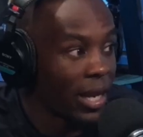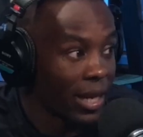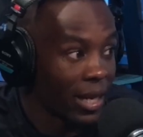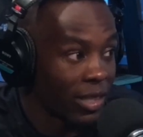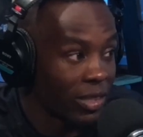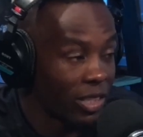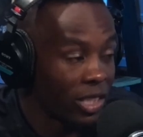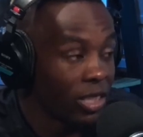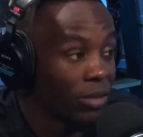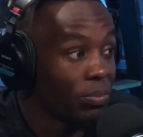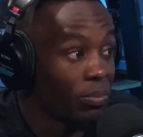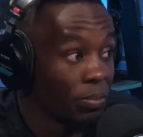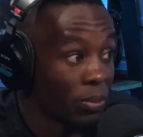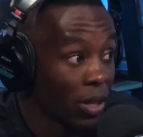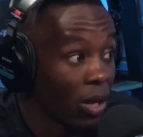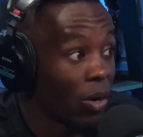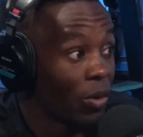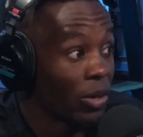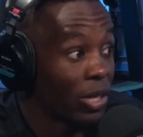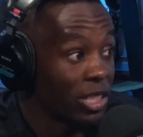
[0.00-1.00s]
because he's
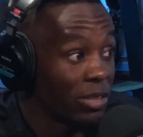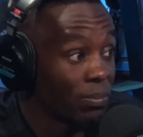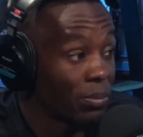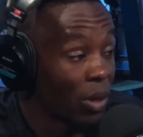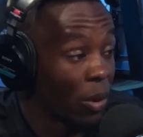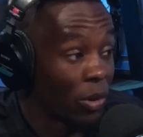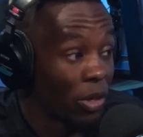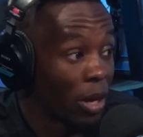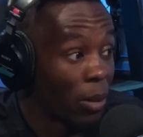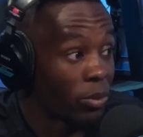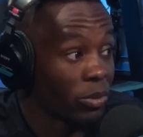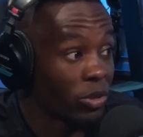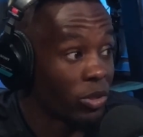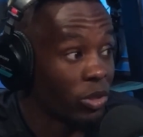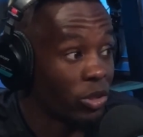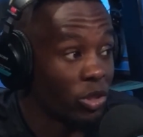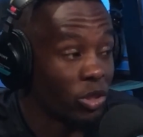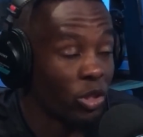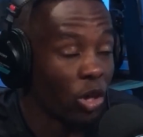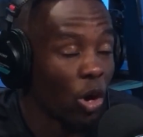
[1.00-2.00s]
blown up
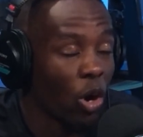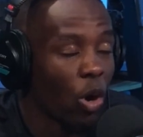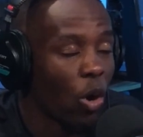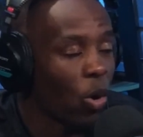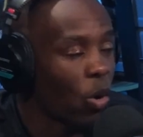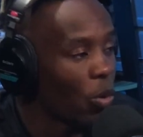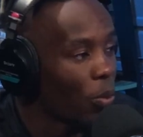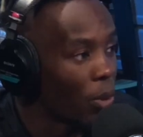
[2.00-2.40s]
so much.